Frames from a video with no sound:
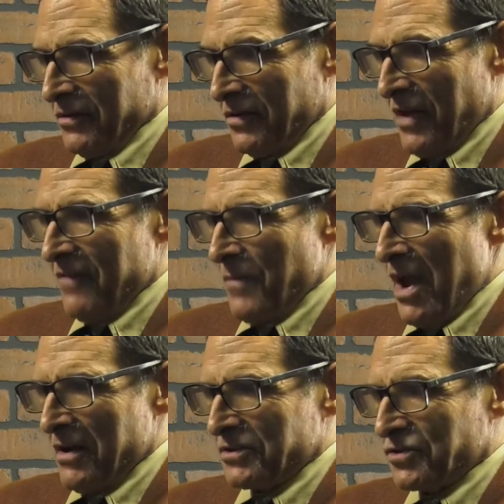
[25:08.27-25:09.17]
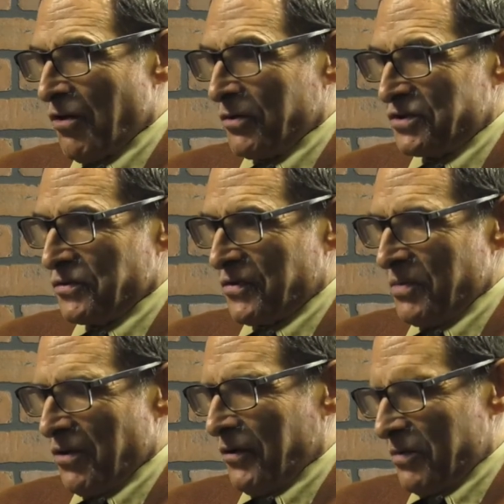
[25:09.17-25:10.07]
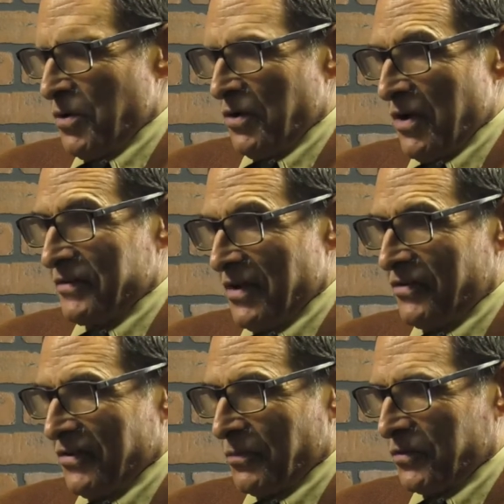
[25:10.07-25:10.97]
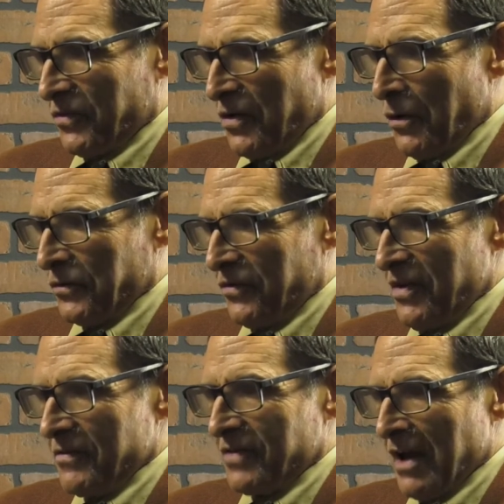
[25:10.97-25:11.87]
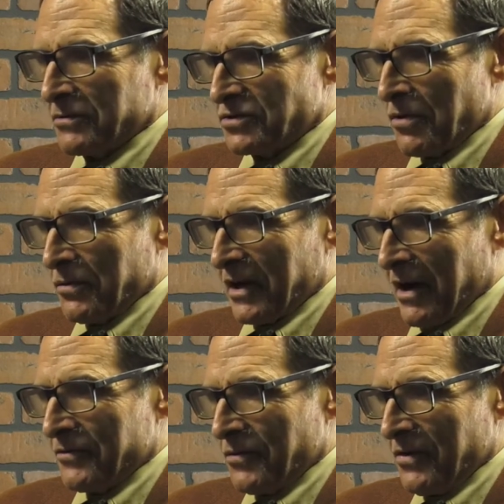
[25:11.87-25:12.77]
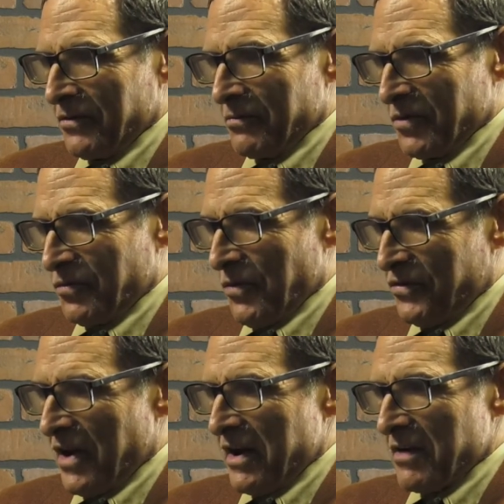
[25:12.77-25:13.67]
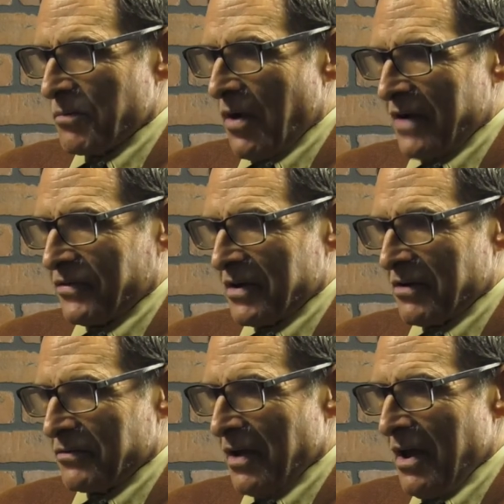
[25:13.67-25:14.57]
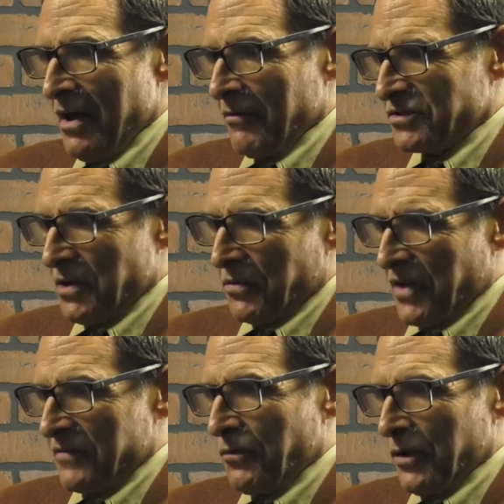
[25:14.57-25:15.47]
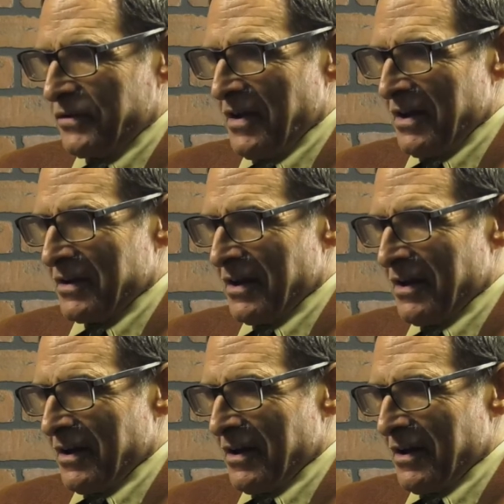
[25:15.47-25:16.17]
the Dave Maynard show, which used to, Community Auditions, which is the oldest TV talent show in the country, which originated in Boston, and when she was like 14.